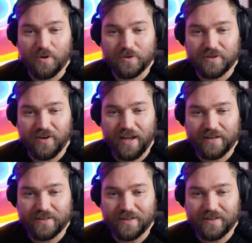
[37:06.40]
if I had
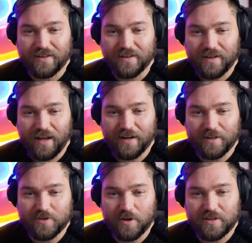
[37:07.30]
an
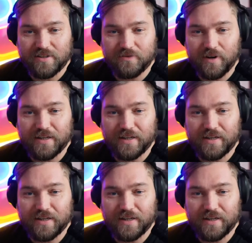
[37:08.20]
alternative, right?